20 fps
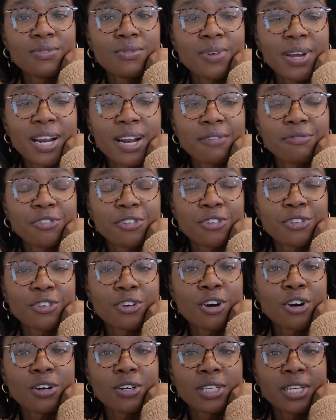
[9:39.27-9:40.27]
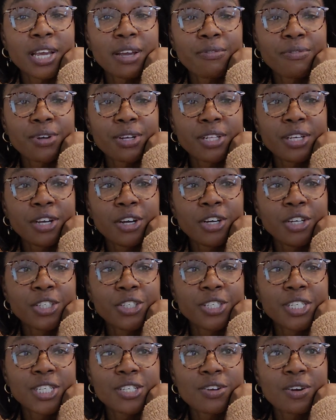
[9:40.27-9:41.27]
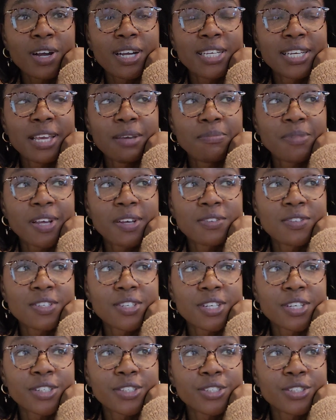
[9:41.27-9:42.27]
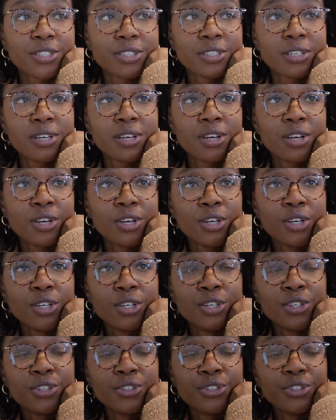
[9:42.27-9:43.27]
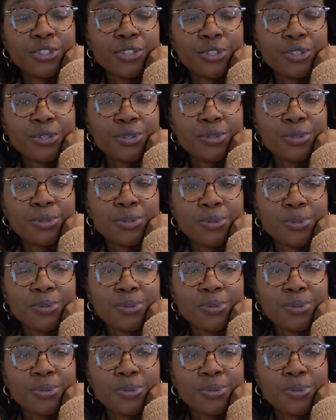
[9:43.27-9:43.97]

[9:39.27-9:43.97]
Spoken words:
right after the call, I got really hungry, so I came downstairs to